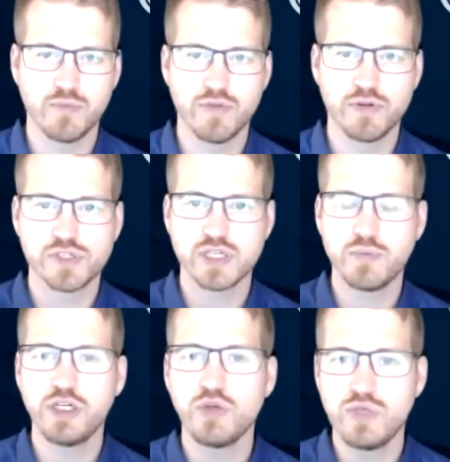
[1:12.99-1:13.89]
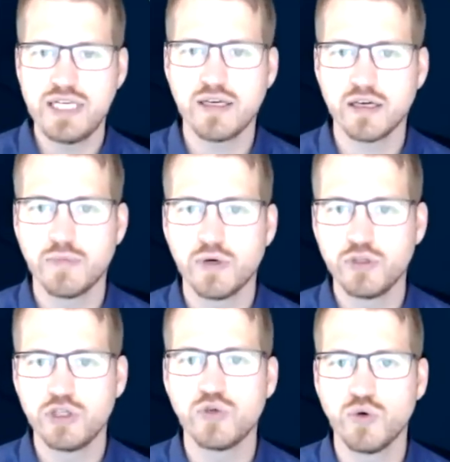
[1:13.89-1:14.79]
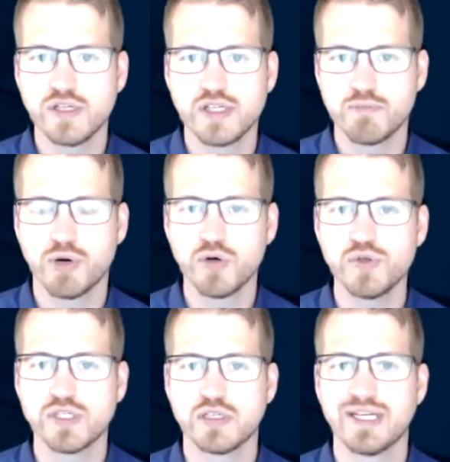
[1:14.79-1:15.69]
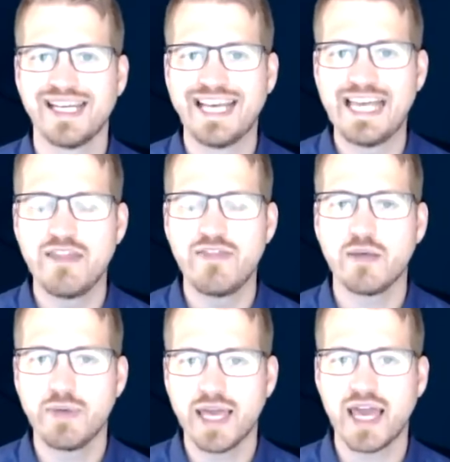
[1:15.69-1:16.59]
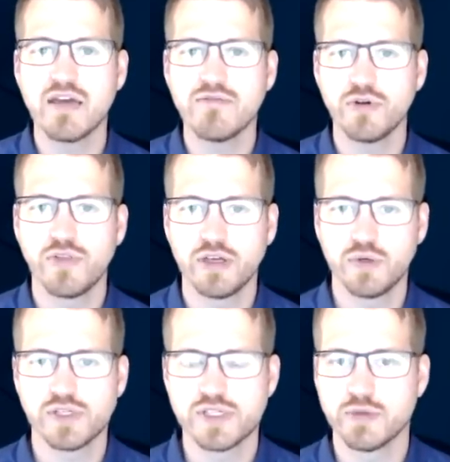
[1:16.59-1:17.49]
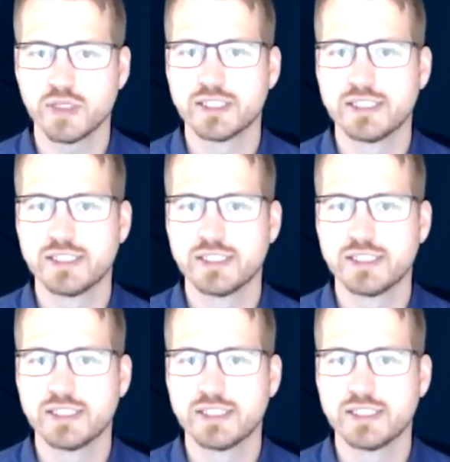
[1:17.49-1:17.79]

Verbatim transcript: there's something unique about you as a person in the behavior that you exhibit.